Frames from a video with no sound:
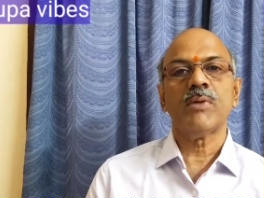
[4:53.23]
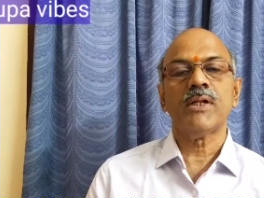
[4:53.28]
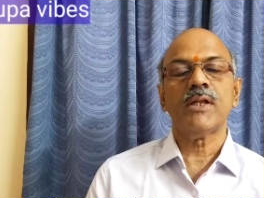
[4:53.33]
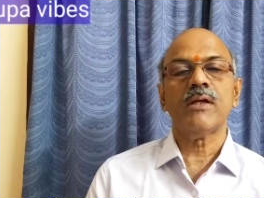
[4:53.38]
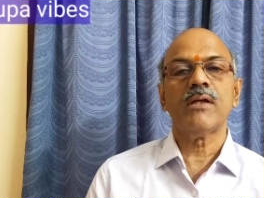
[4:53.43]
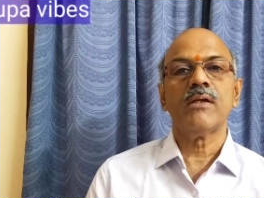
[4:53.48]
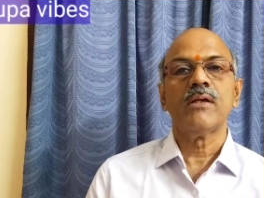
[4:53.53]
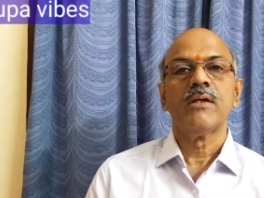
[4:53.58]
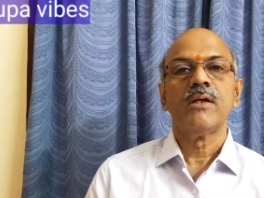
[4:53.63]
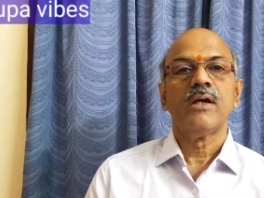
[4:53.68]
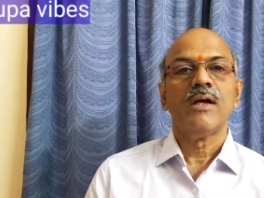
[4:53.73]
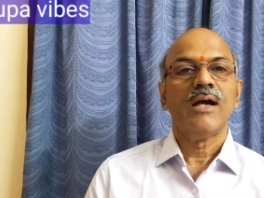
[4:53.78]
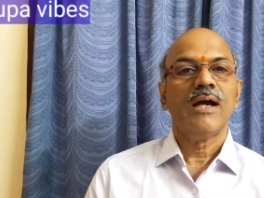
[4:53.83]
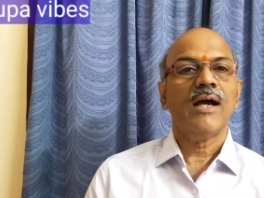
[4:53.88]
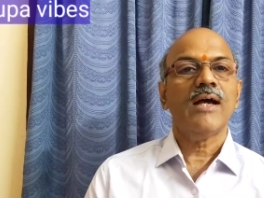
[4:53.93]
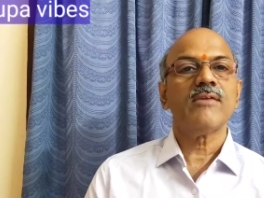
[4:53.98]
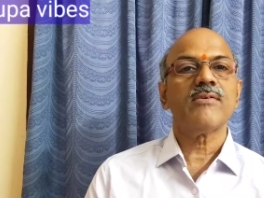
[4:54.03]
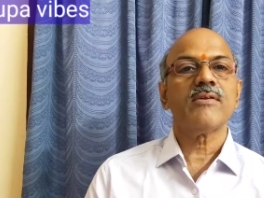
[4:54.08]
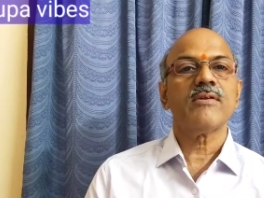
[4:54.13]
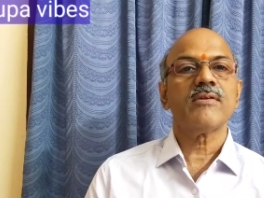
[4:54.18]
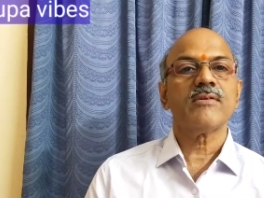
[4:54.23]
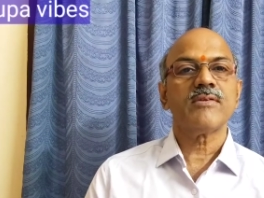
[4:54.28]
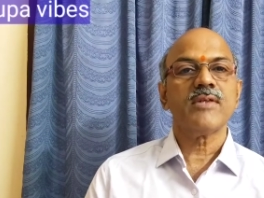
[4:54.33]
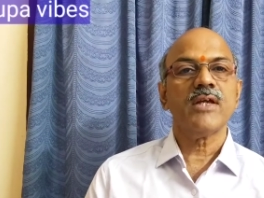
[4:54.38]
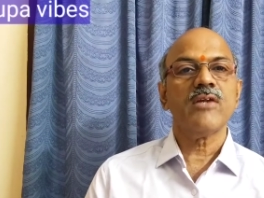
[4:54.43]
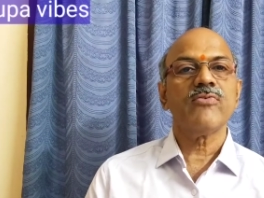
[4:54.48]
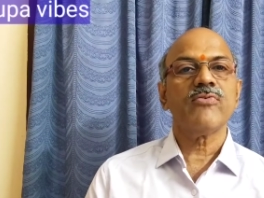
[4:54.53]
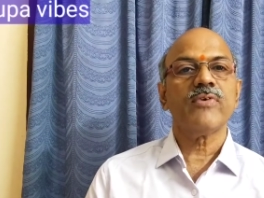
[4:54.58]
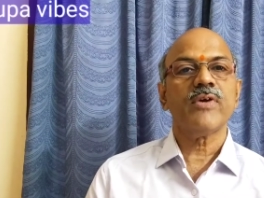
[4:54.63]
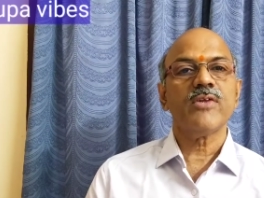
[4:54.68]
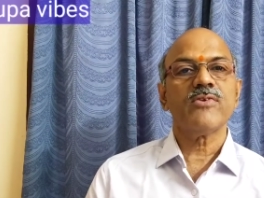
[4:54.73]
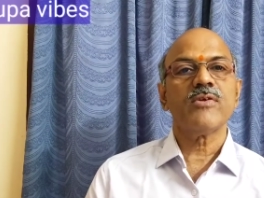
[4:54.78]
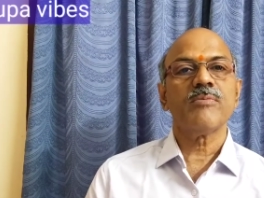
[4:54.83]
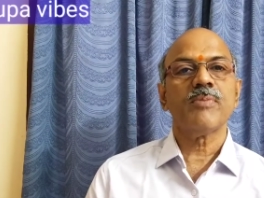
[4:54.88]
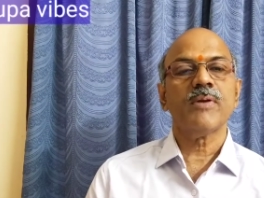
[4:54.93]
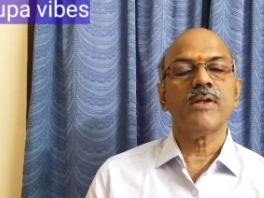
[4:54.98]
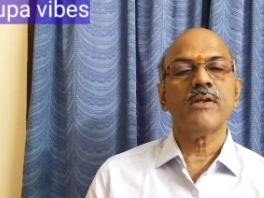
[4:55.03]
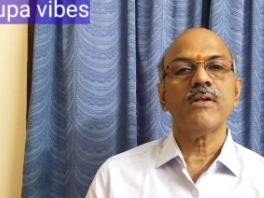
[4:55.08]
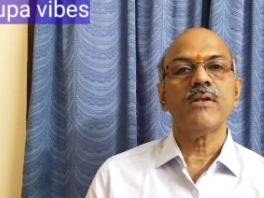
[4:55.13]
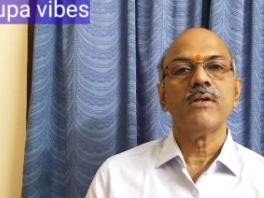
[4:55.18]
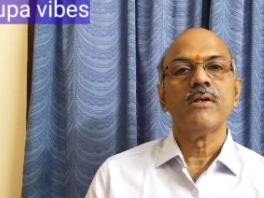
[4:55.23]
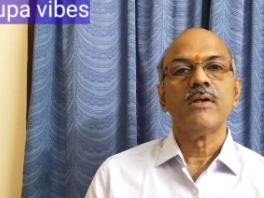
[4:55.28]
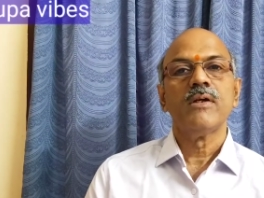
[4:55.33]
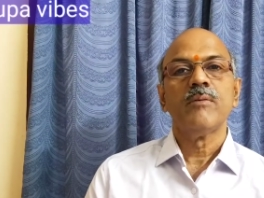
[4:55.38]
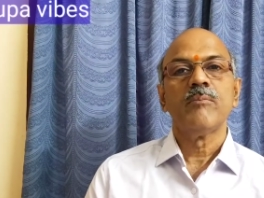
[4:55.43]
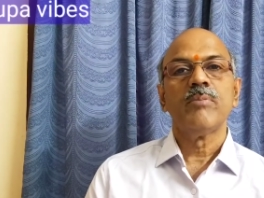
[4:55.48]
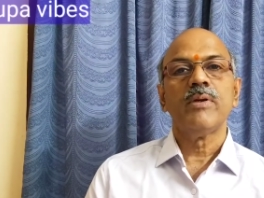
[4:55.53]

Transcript: But then as self-discipline,